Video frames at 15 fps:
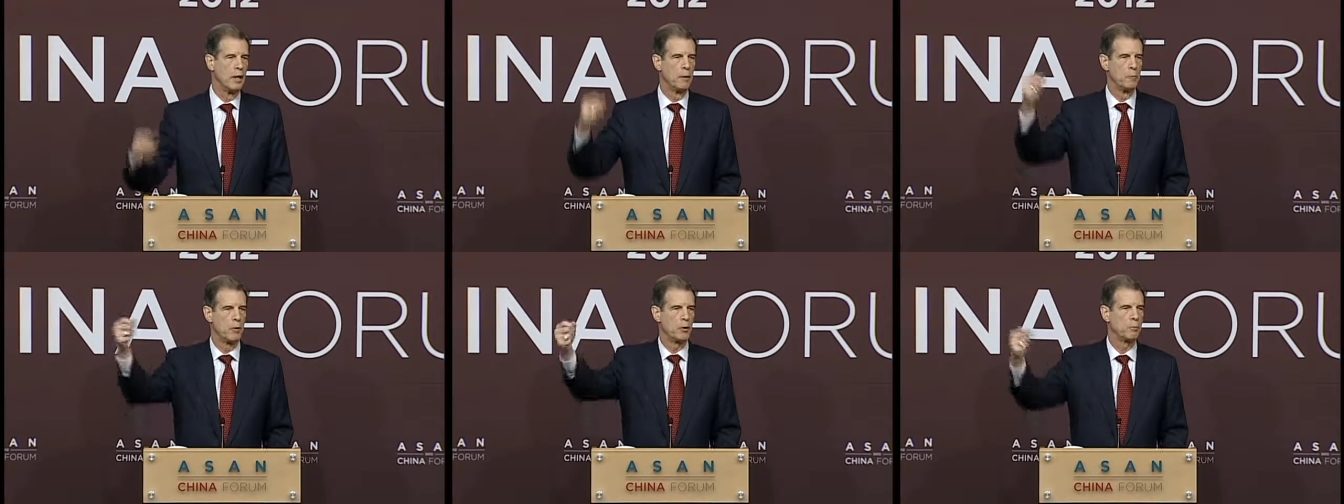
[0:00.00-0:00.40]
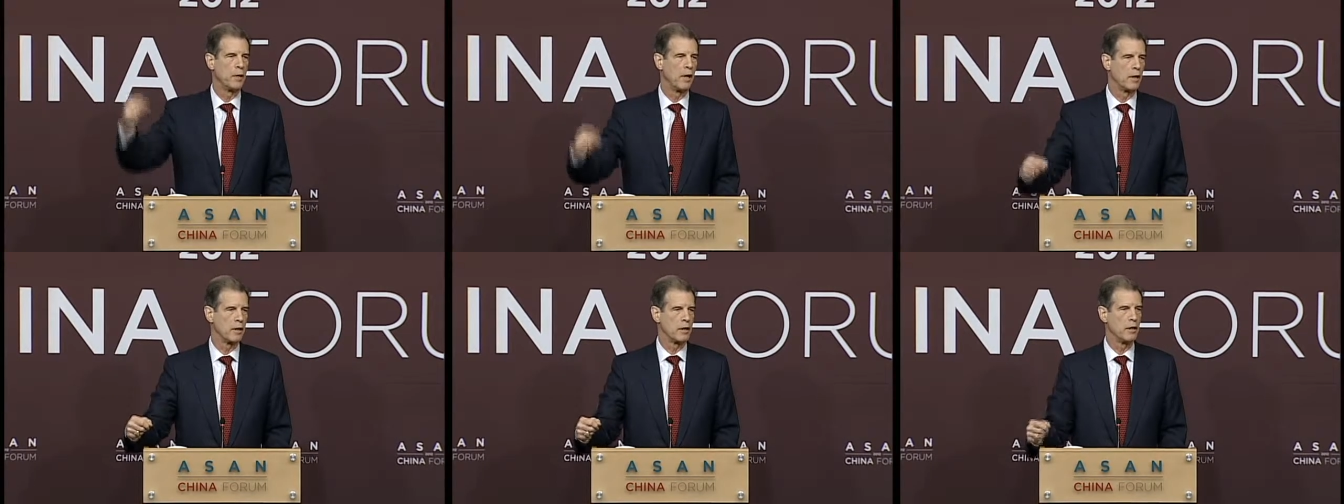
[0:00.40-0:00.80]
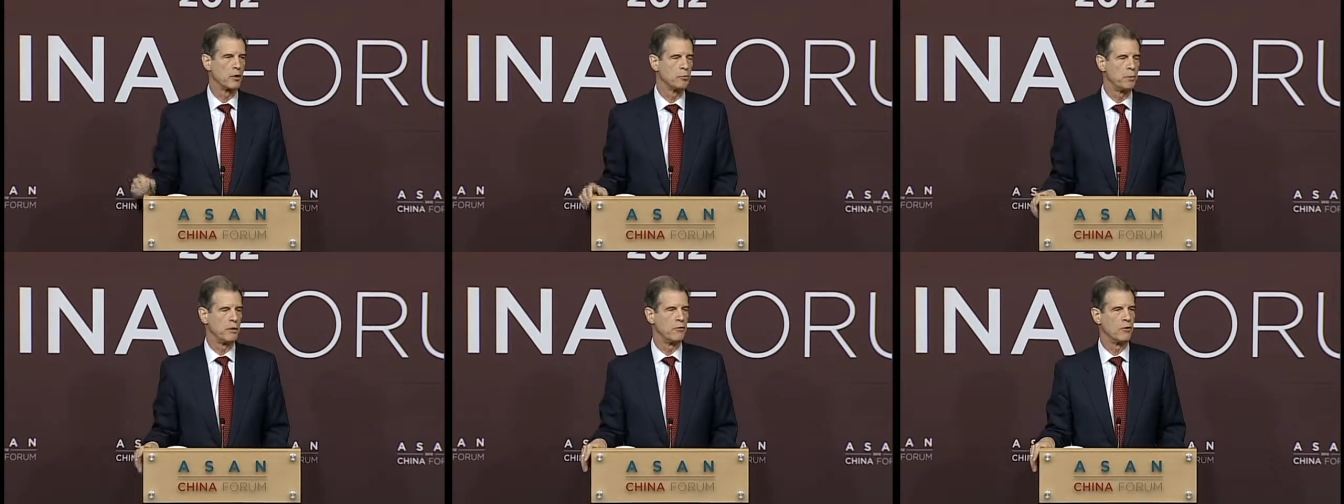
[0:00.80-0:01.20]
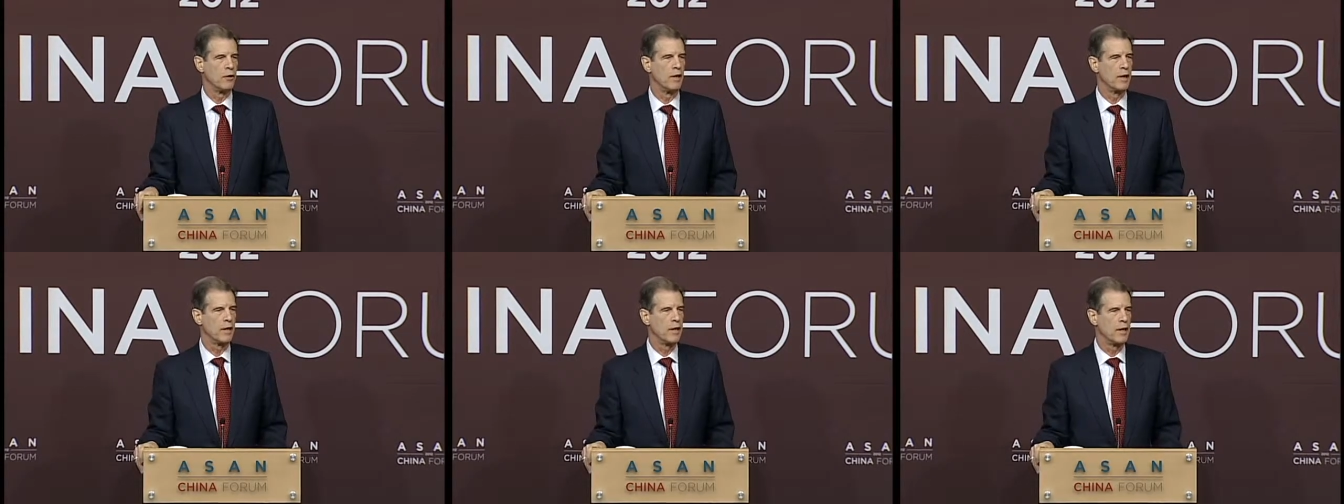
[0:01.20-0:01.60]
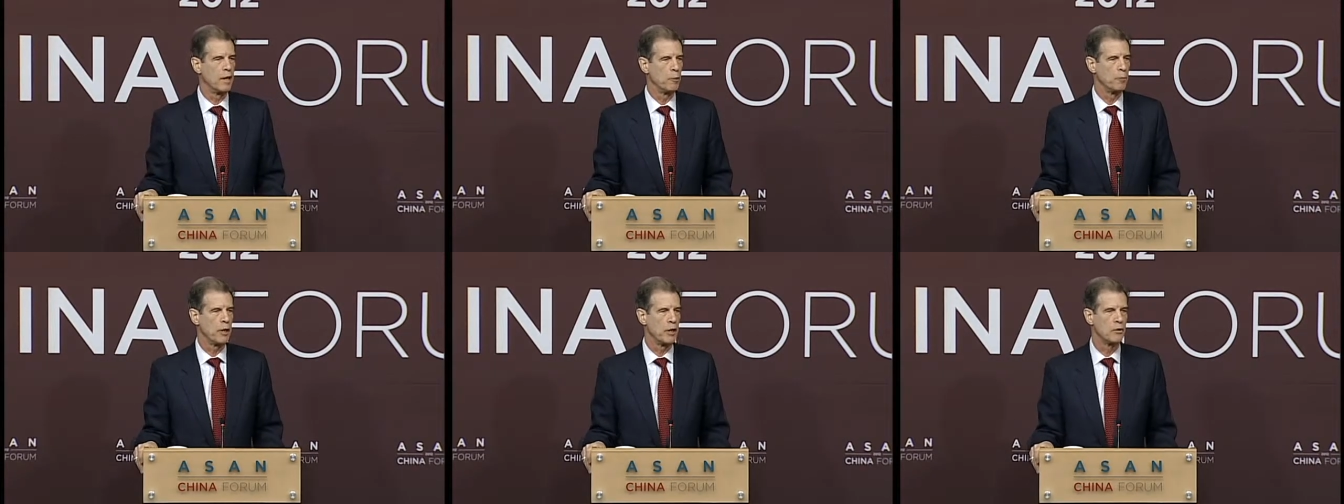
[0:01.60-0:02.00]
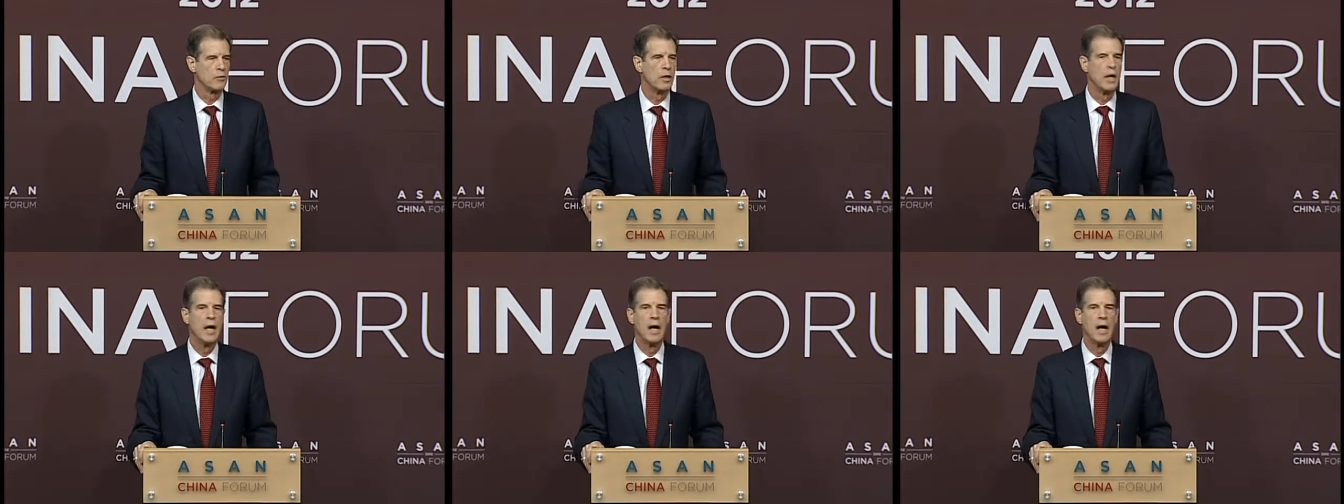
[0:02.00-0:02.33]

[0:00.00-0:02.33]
put politics before economics.